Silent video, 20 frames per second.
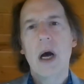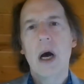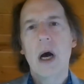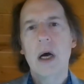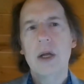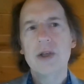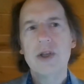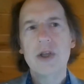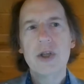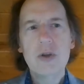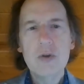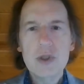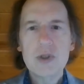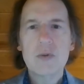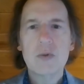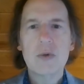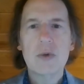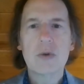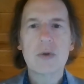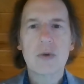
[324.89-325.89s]

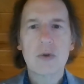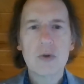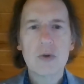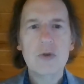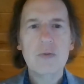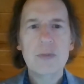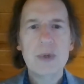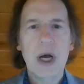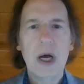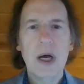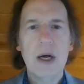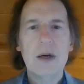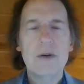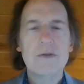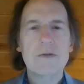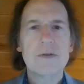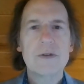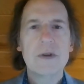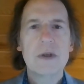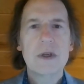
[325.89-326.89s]
unusual group
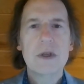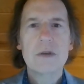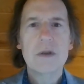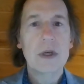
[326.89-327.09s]
of